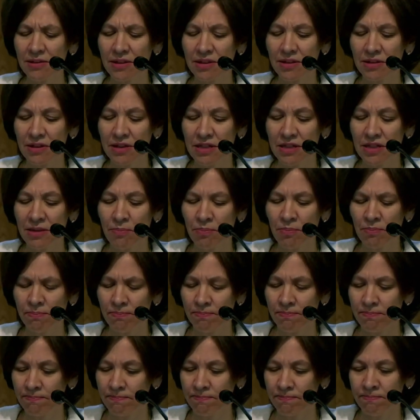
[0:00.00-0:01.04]
who I
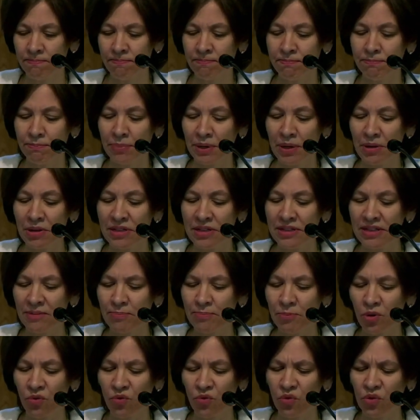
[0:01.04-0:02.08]
was lucky to
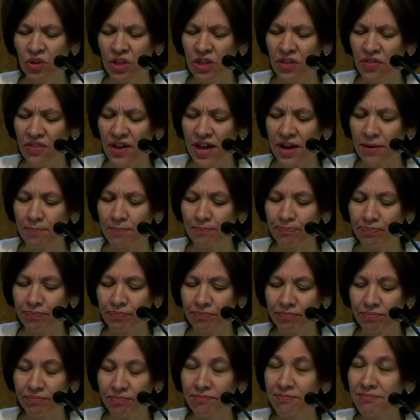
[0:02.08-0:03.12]

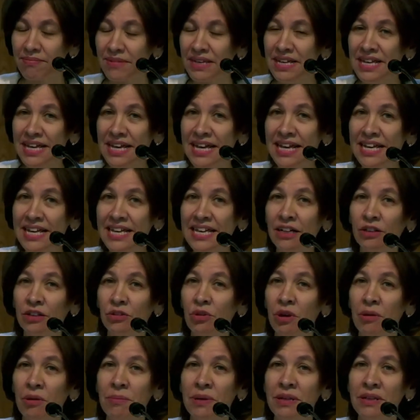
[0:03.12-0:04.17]
study and
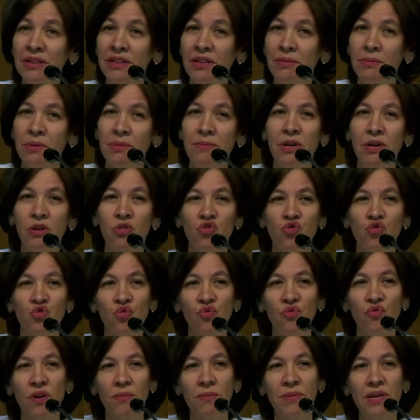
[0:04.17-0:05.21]
research more
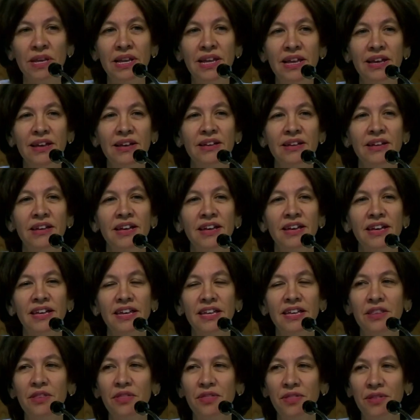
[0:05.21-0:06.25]
deeply. And
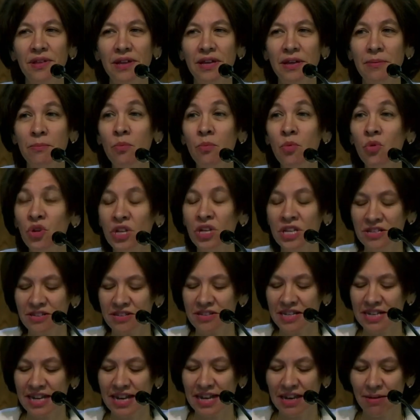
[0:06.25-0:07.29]
nowadays,
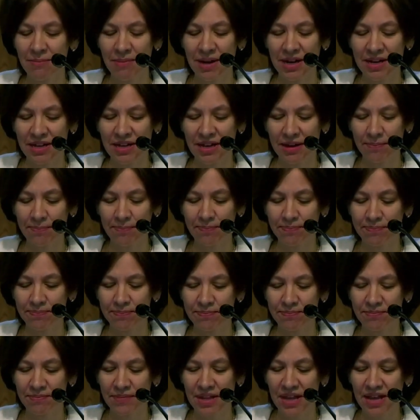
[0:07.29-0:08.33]
she lives with her
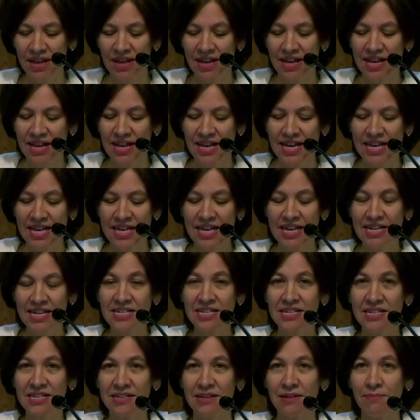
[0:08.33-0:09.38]
family in
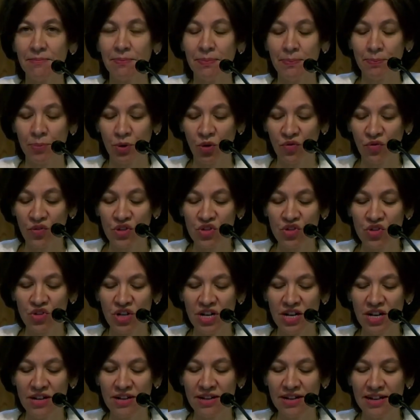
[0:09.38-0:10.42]
Munich, in Germany.
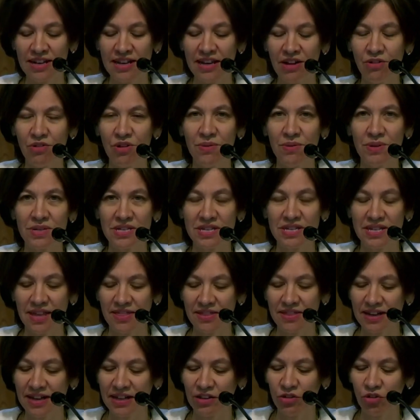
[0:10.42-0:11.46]
She is
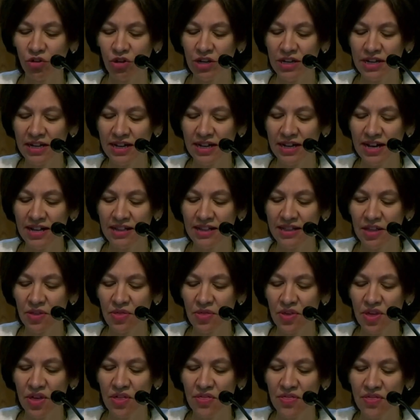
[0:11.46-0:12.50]
professor at
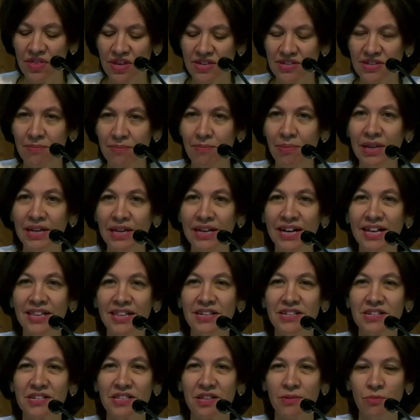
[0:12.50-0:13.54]
the
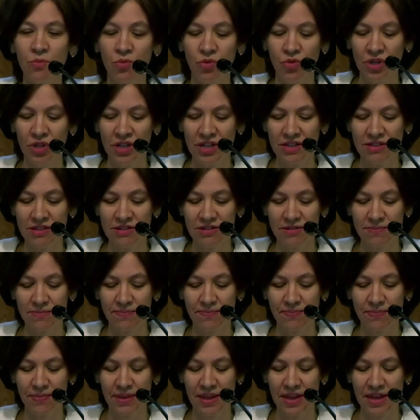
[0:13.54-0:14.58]
Catholic University of
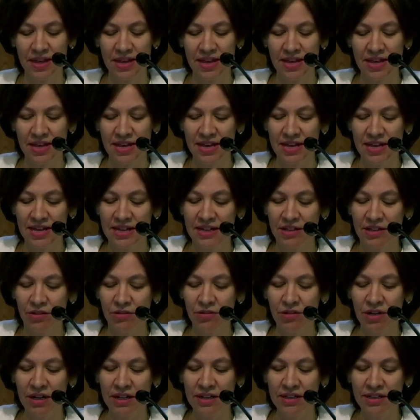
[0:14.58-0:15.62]
Applied
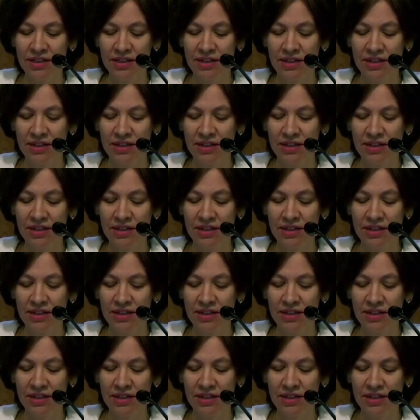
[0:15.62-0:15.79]
Sciences